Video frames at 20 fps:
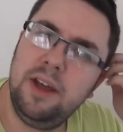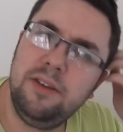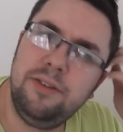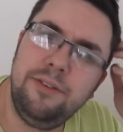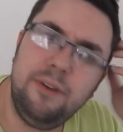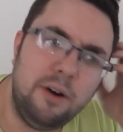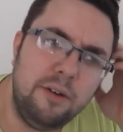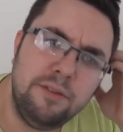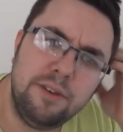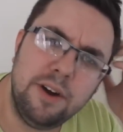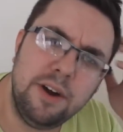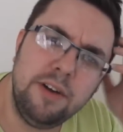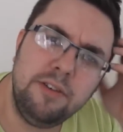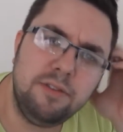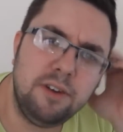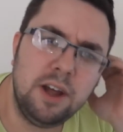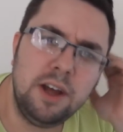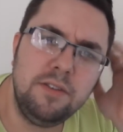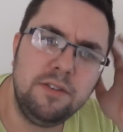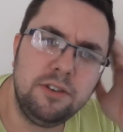It's not very
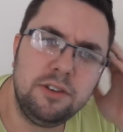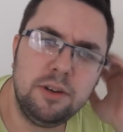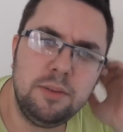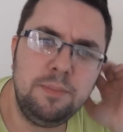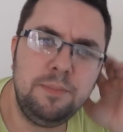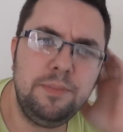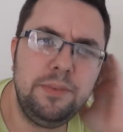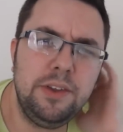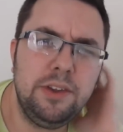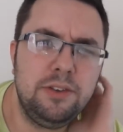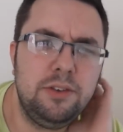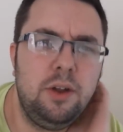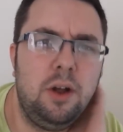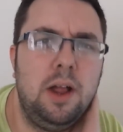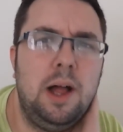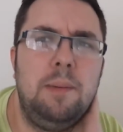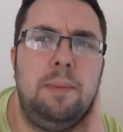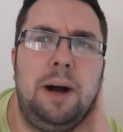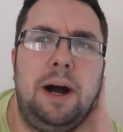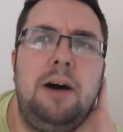flavoursome. It's not
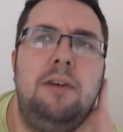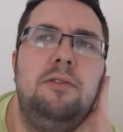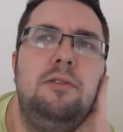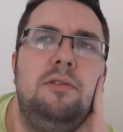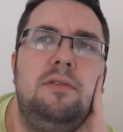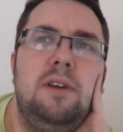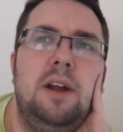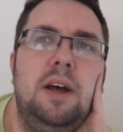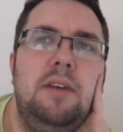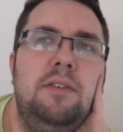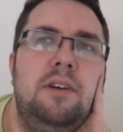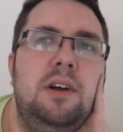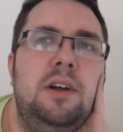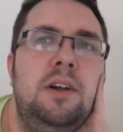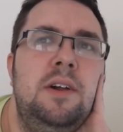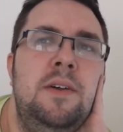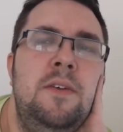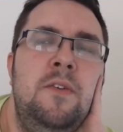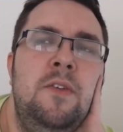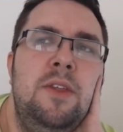that powerful
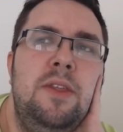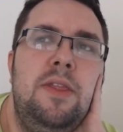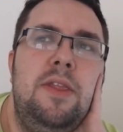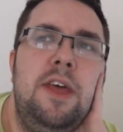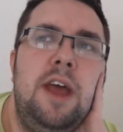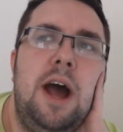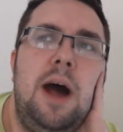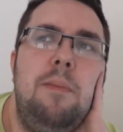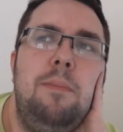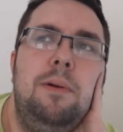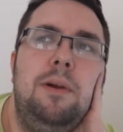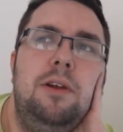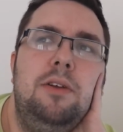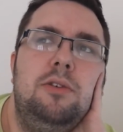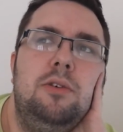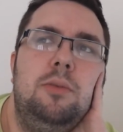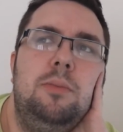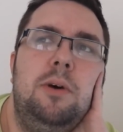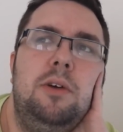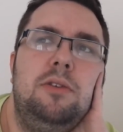flavour. The apple
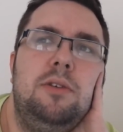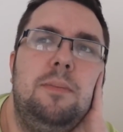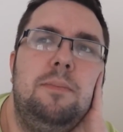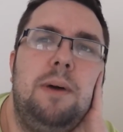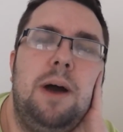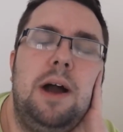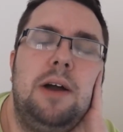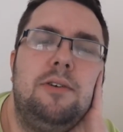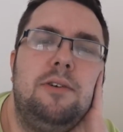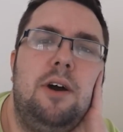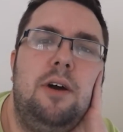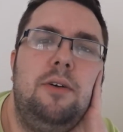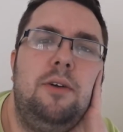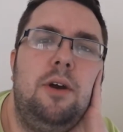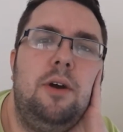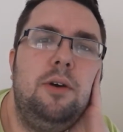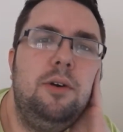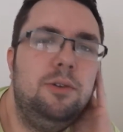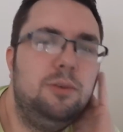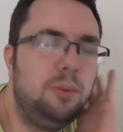is almost a background
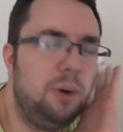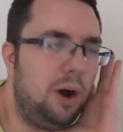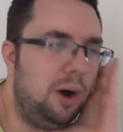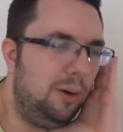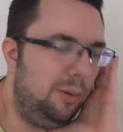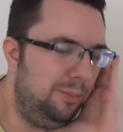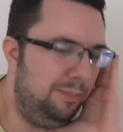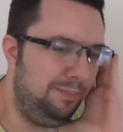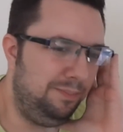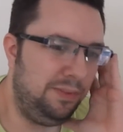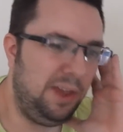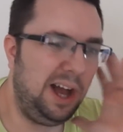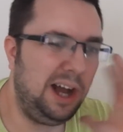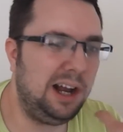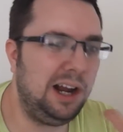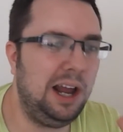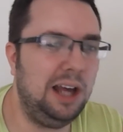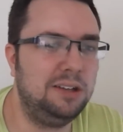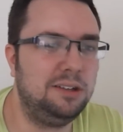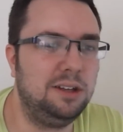note as well.
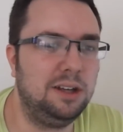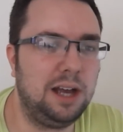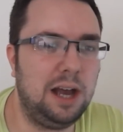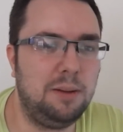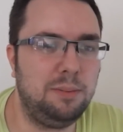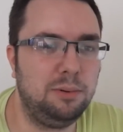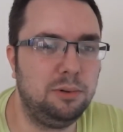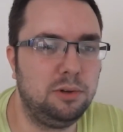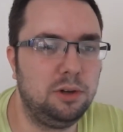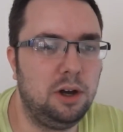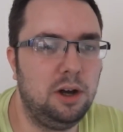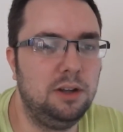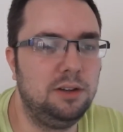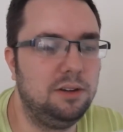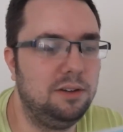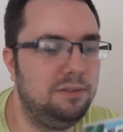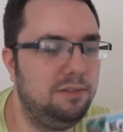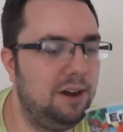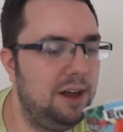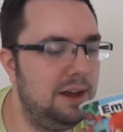That classic
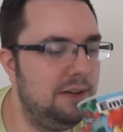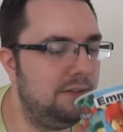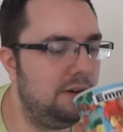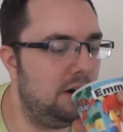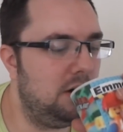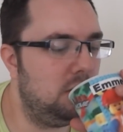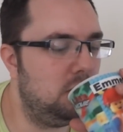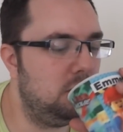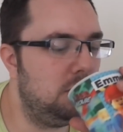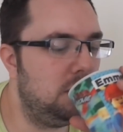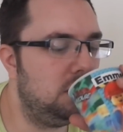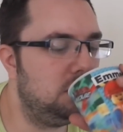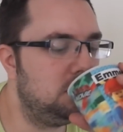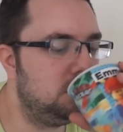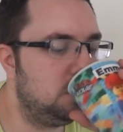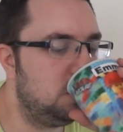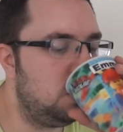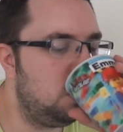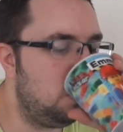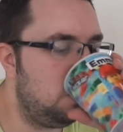Appletiser flavour almost